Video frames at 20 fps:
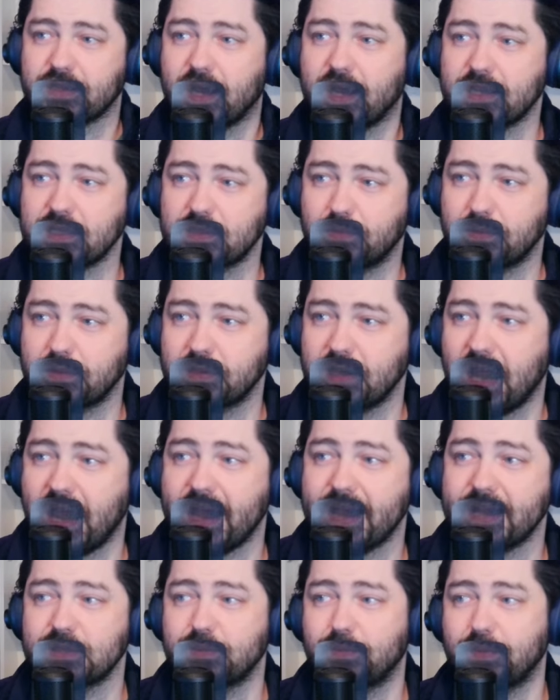husband
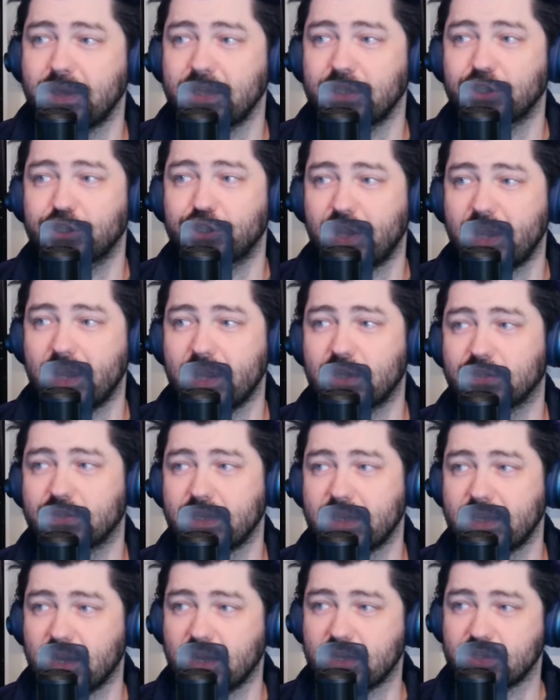has been jailed
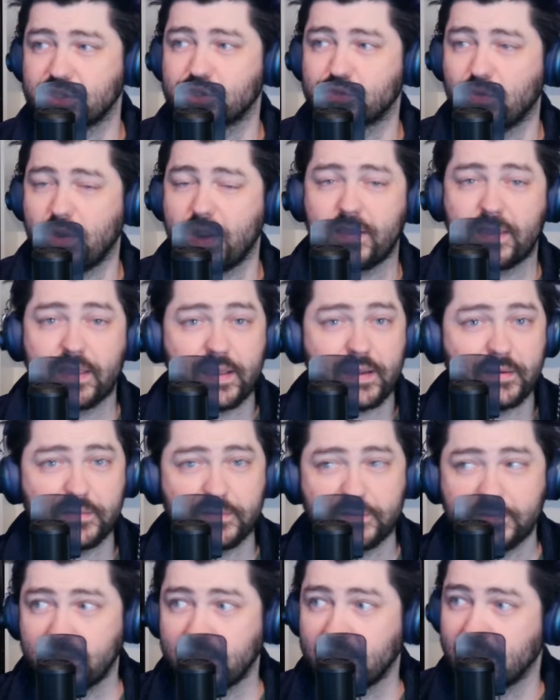in Australia
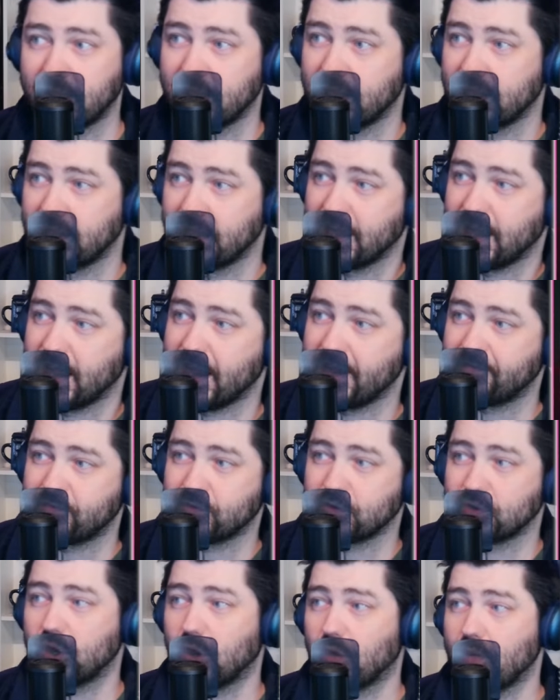
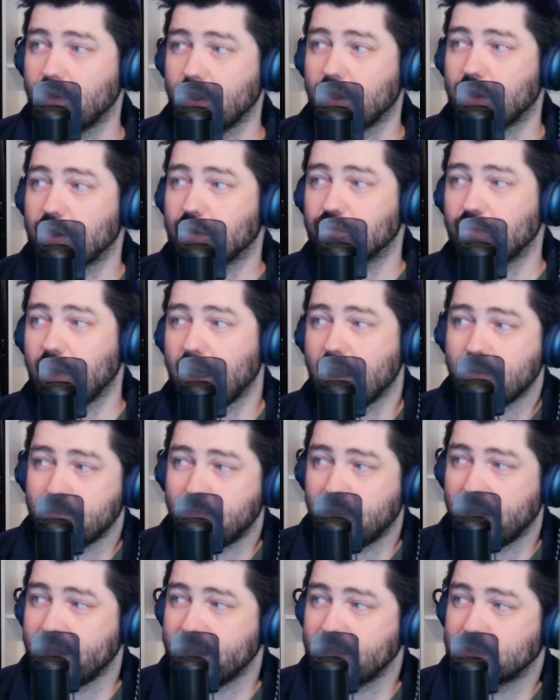after going on a
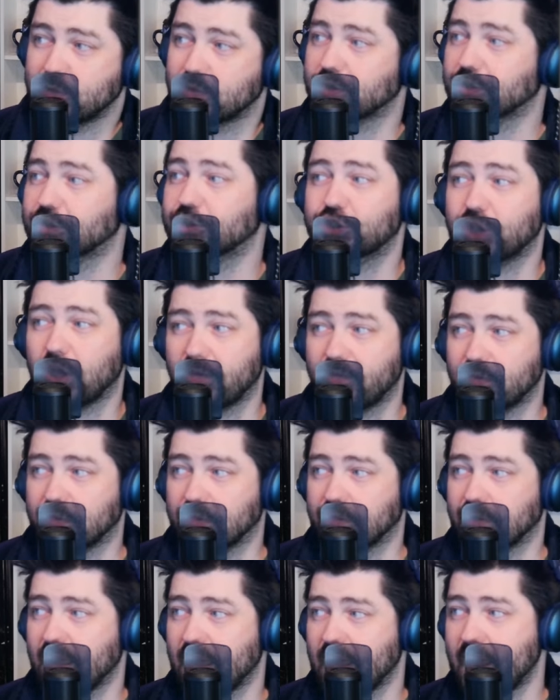rampage with a
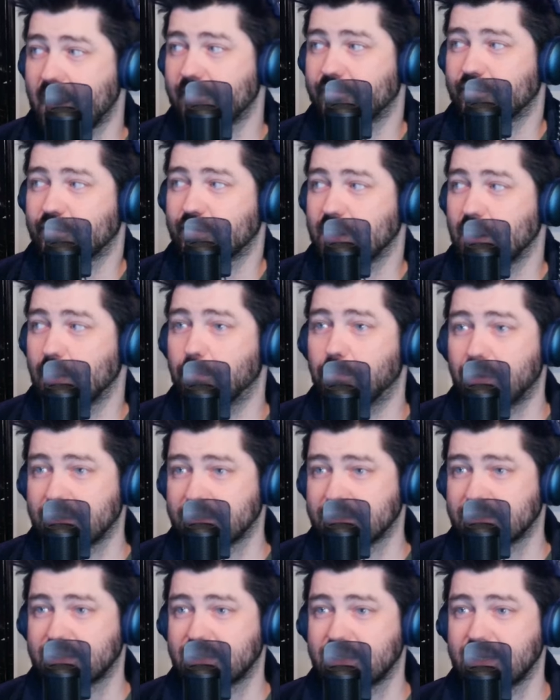shovel after he
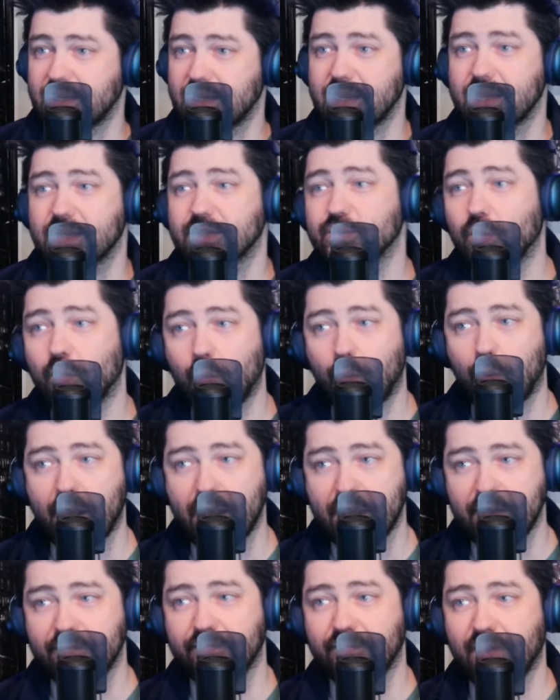busted his
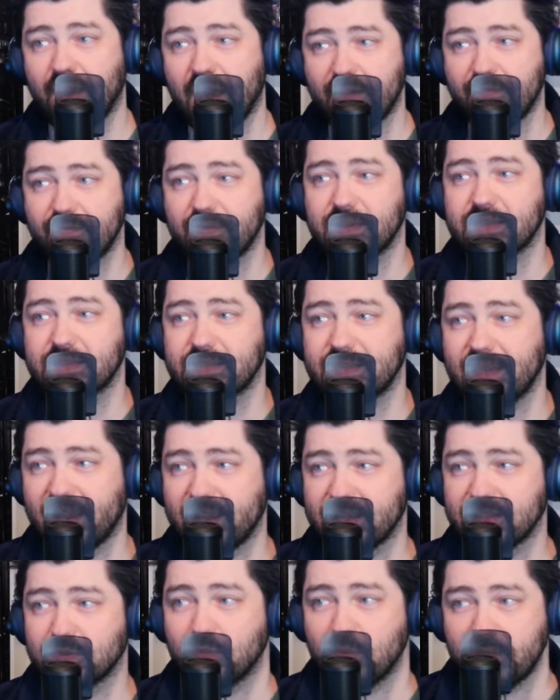wife having sex
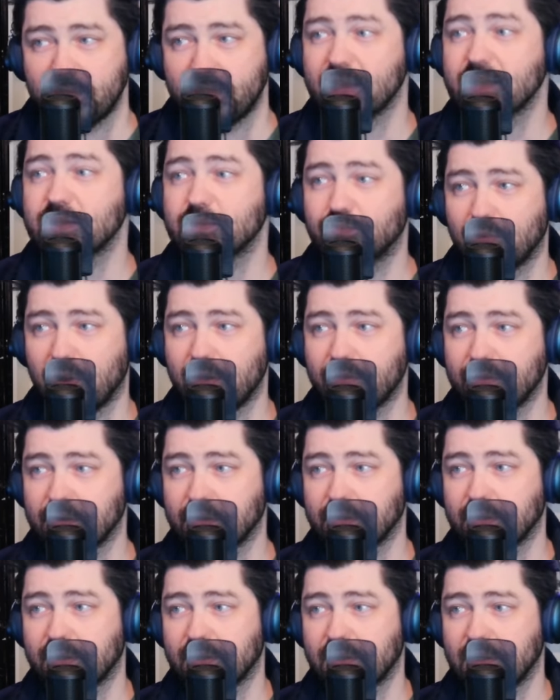with his
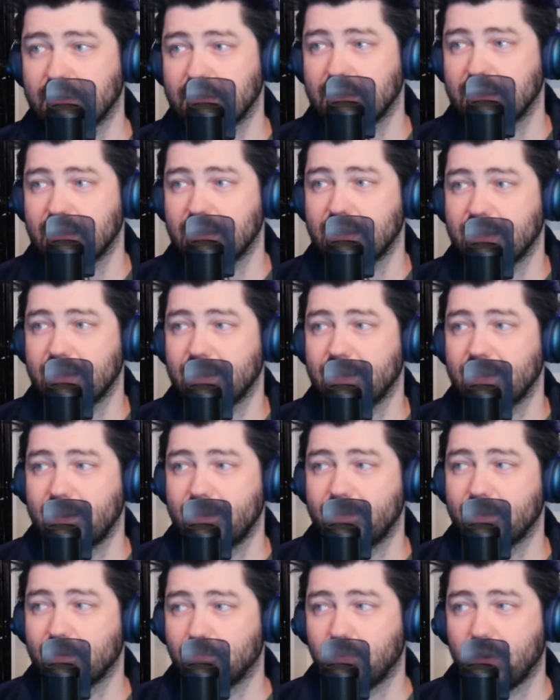brother
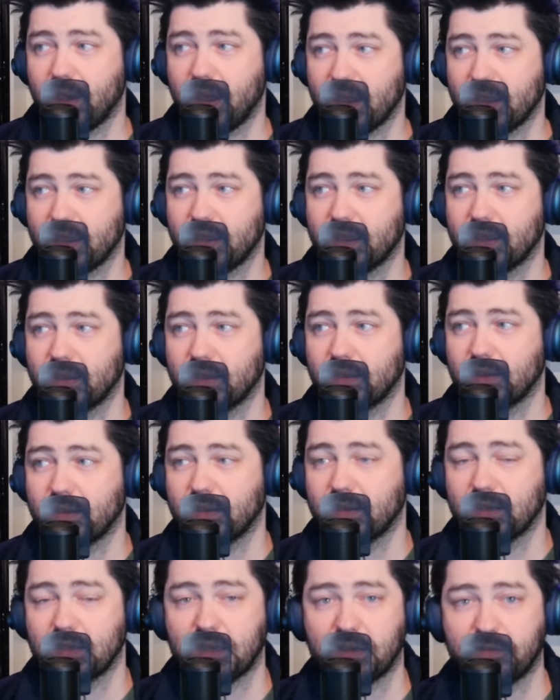in the back
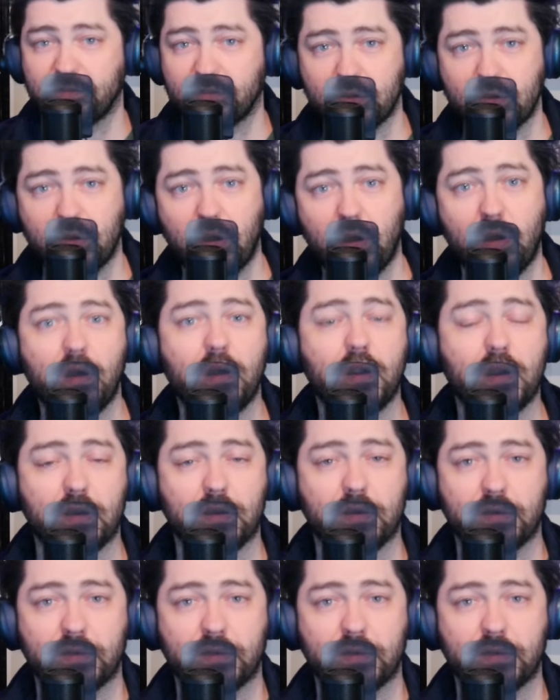of a car.